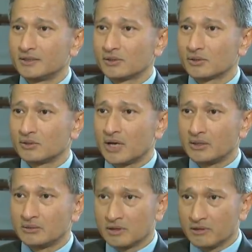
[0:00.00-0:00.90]
So I
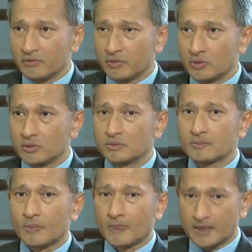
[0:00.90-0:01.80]
do not
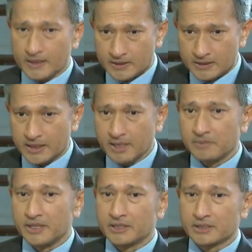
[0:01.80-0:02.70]
view the internet
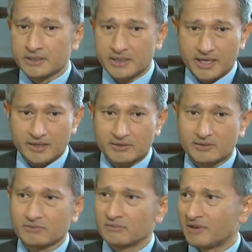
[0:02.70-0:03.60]
majors
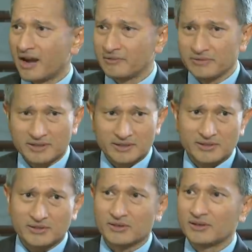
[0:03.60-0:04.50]
as
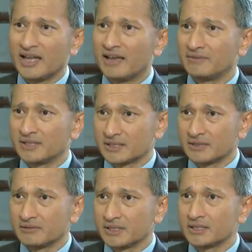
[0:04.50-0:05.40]
rivals or
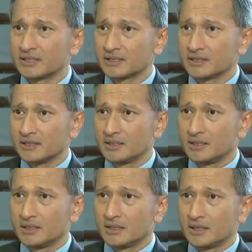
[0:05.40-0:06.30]
adversaries.
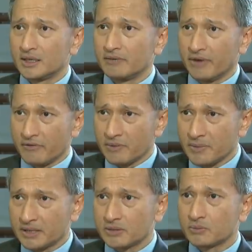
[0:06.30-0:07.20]
I very
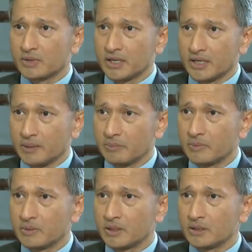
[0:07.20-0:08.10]
much want them
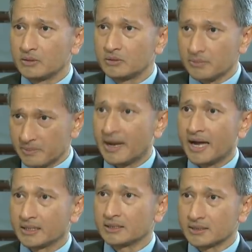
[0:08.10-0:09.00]
to be
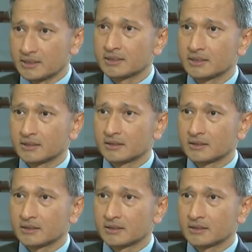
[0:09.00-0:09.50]
partners.